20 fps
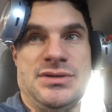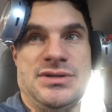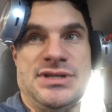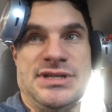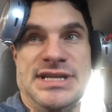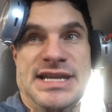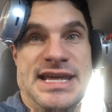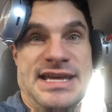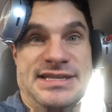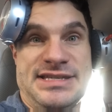
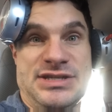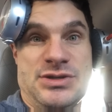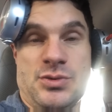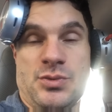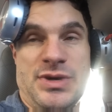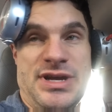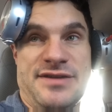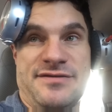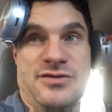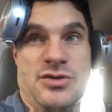The last,
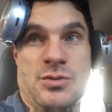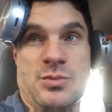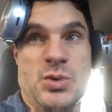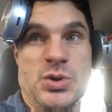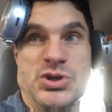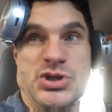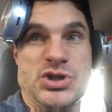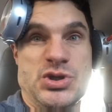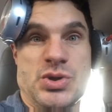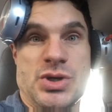we have no
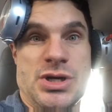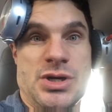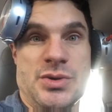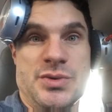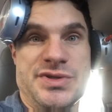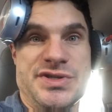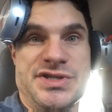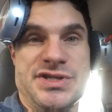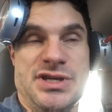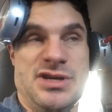more
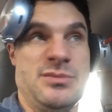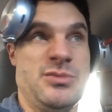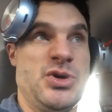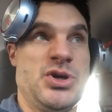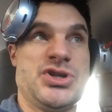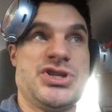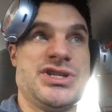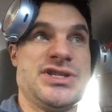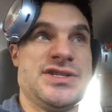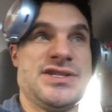straws.
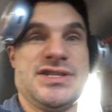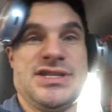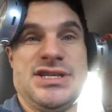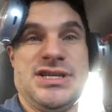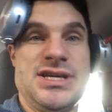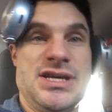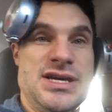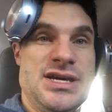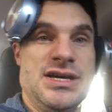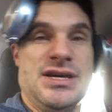Emergency.